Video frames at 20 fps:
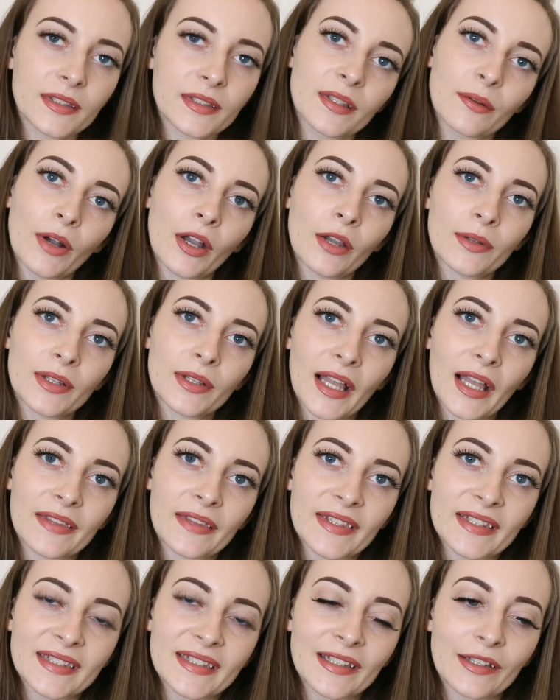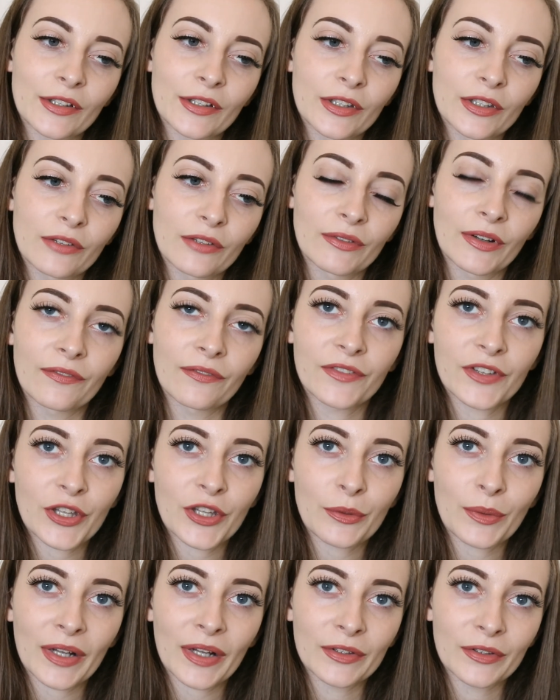So I hope you like this little
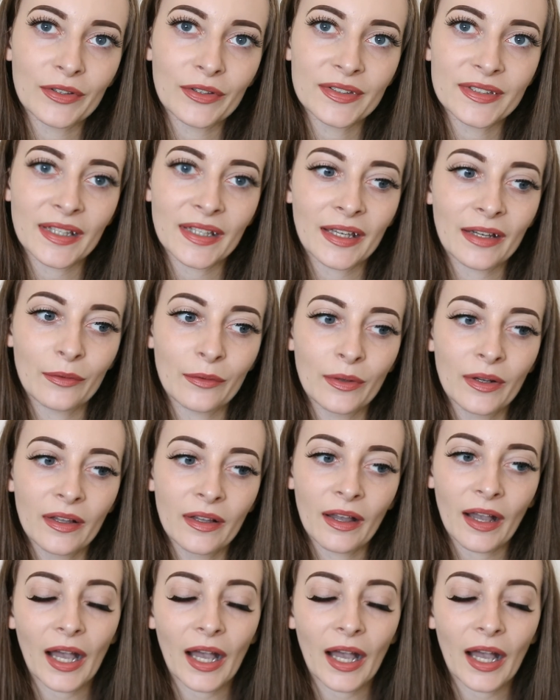review and also